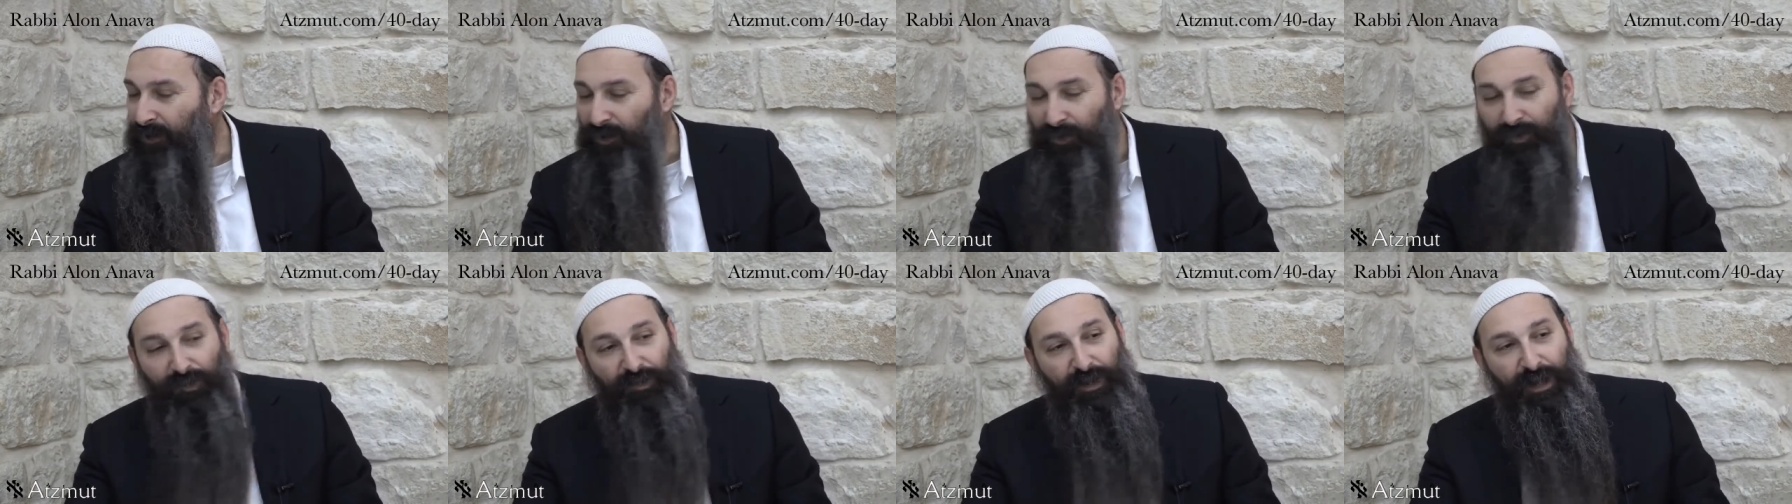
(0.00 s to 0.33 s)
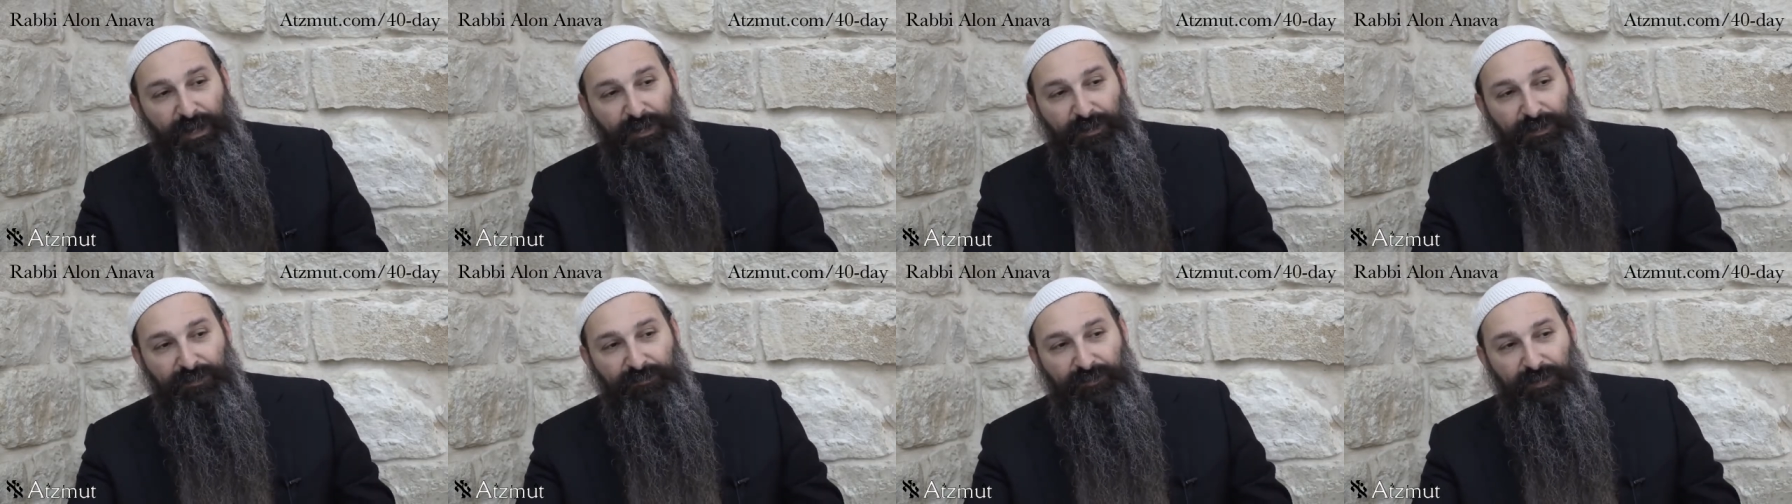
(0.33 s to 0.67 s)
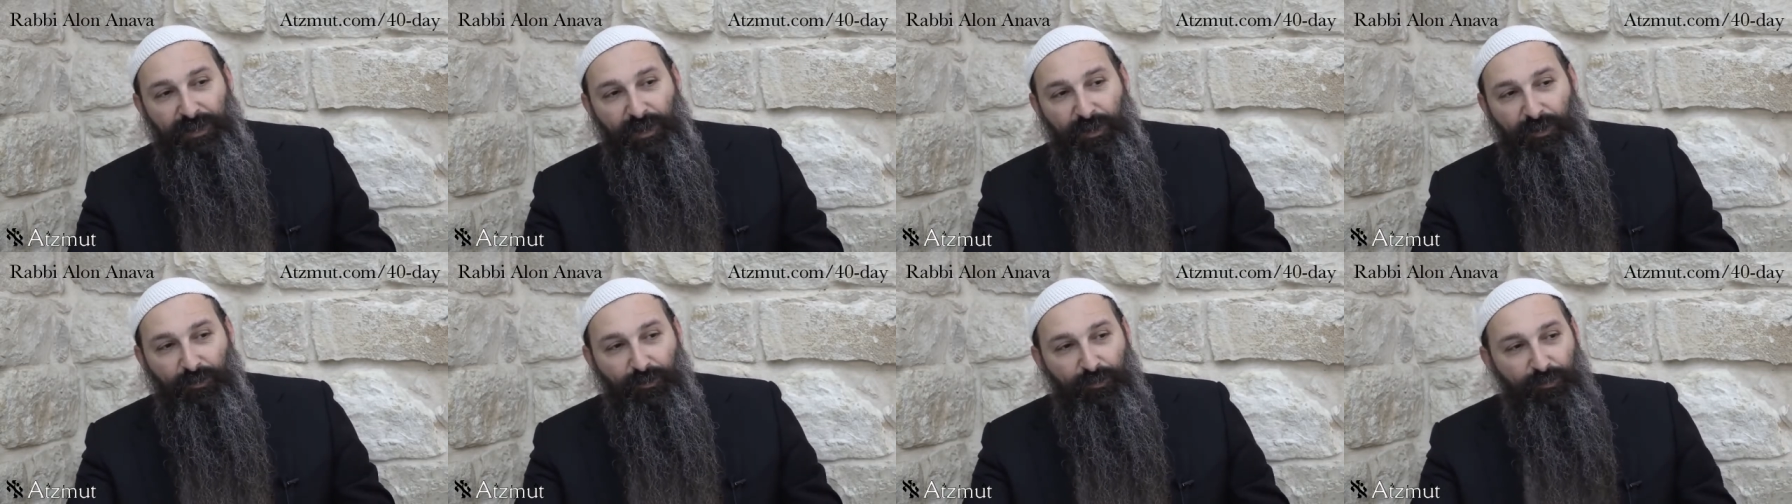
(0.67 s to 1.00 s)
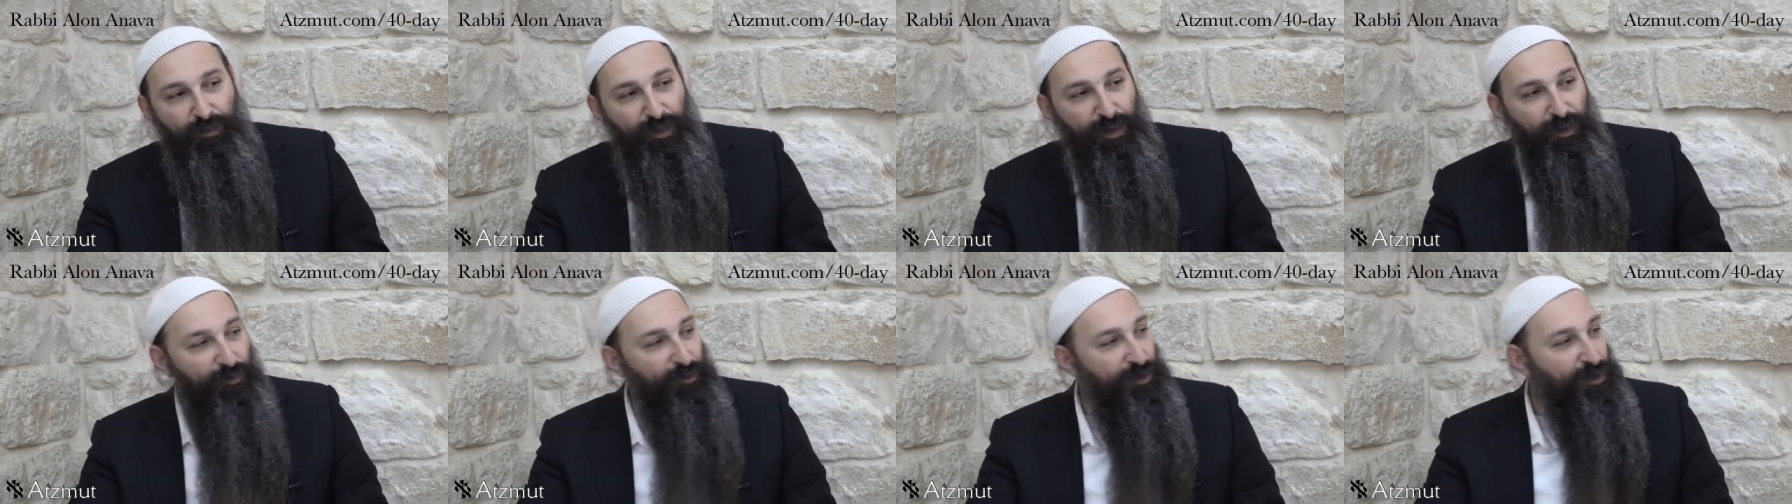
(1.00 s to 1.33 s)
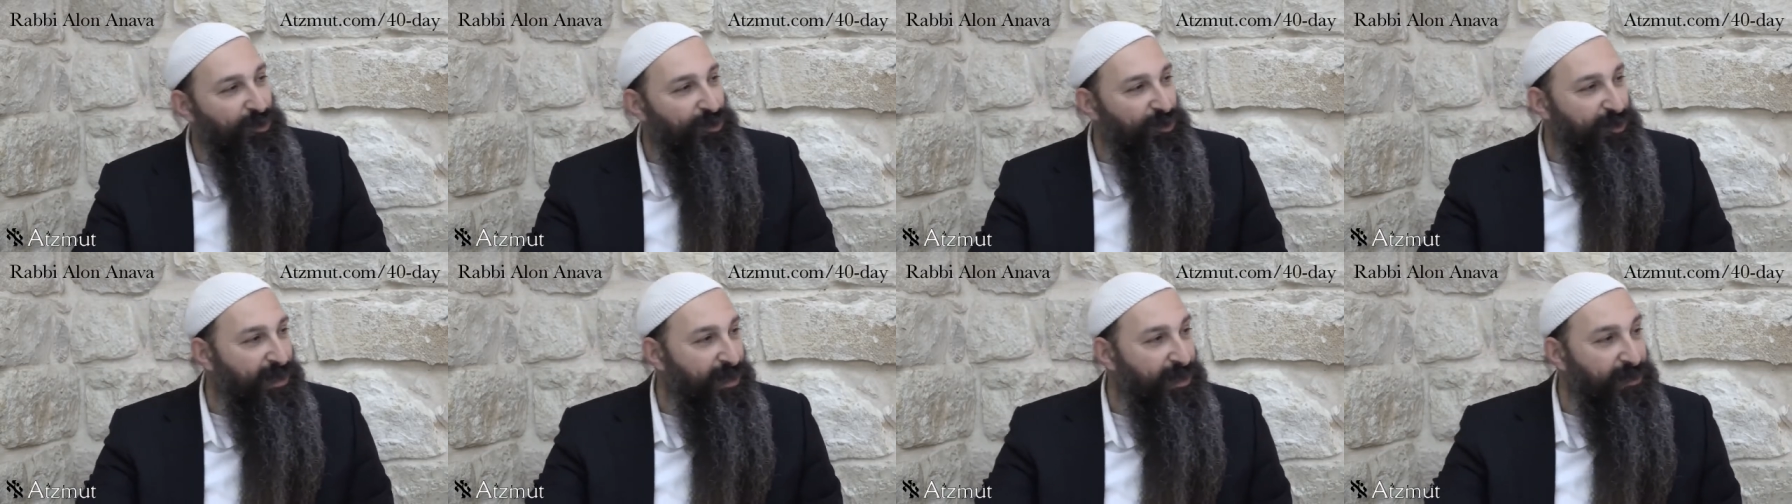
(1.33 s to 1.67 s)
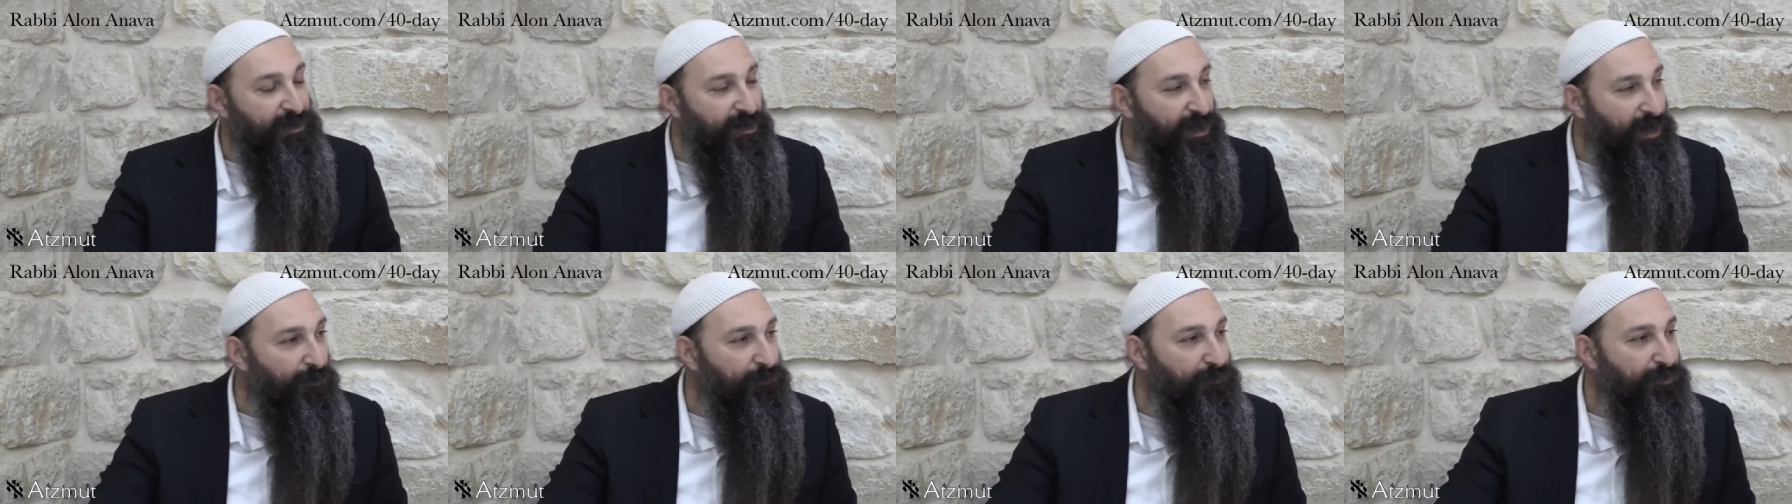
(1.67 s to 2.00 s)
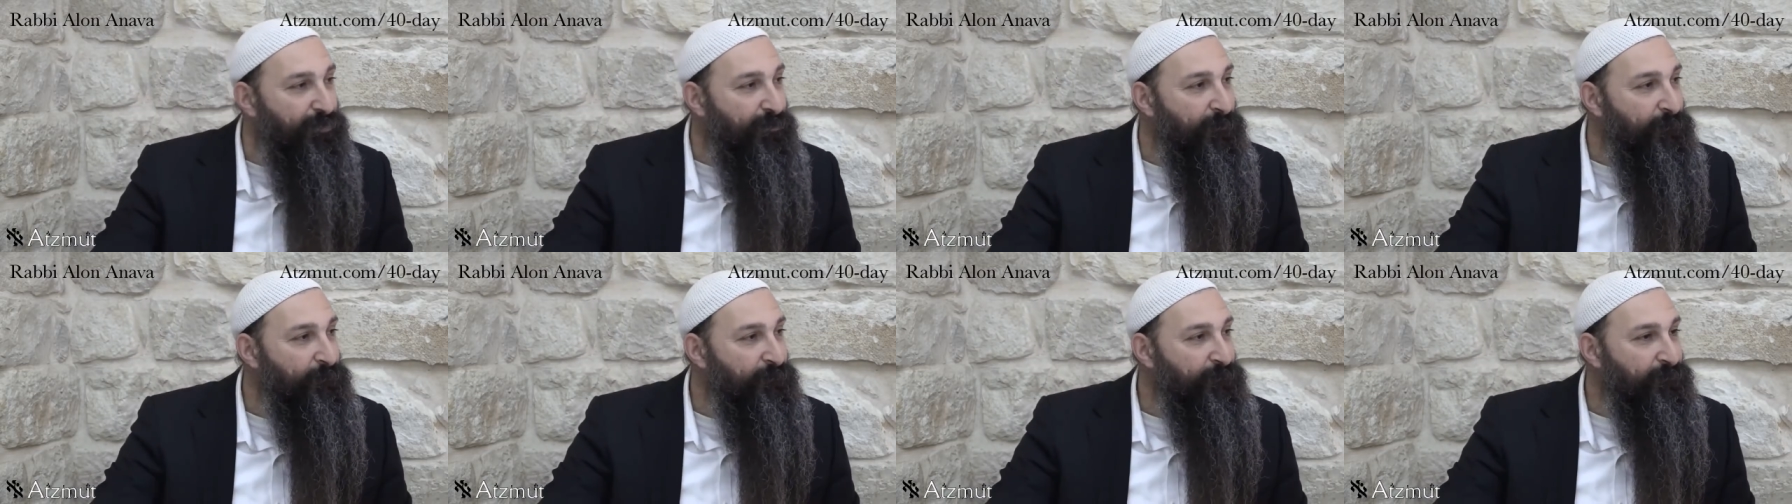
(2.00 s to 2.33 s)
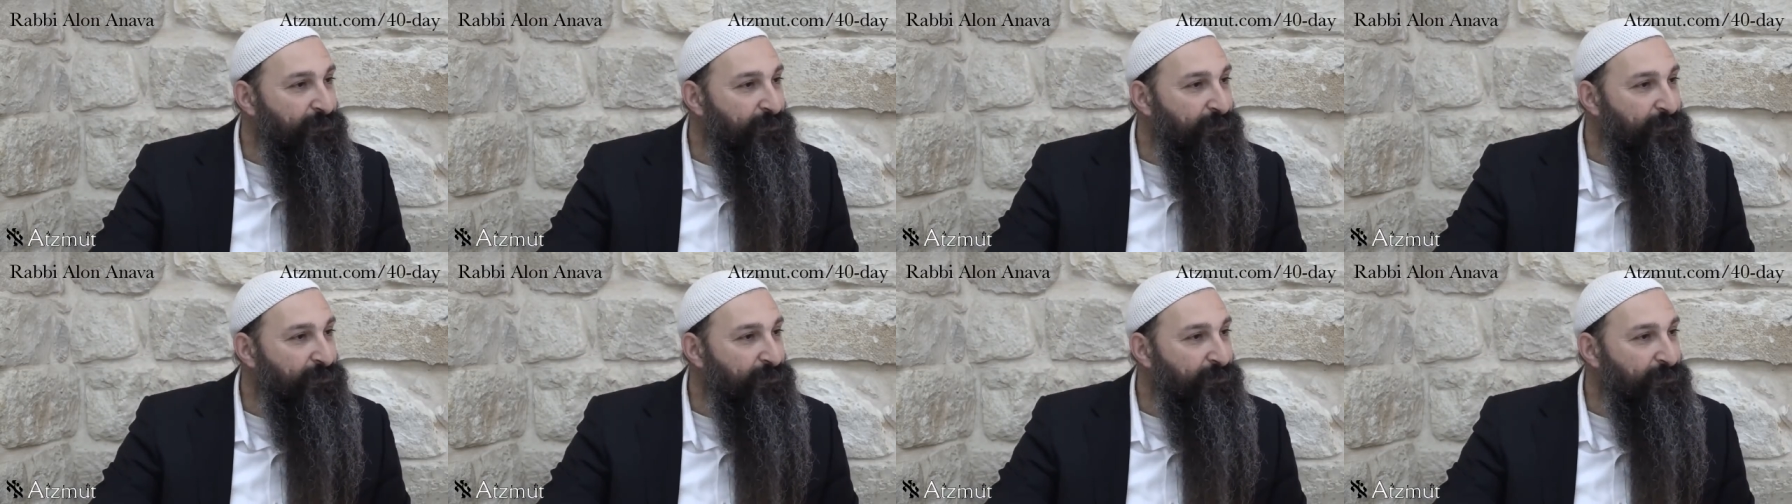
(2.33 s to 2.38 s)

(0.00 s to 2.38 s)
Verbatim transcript: or I don't even know where we're going to end up.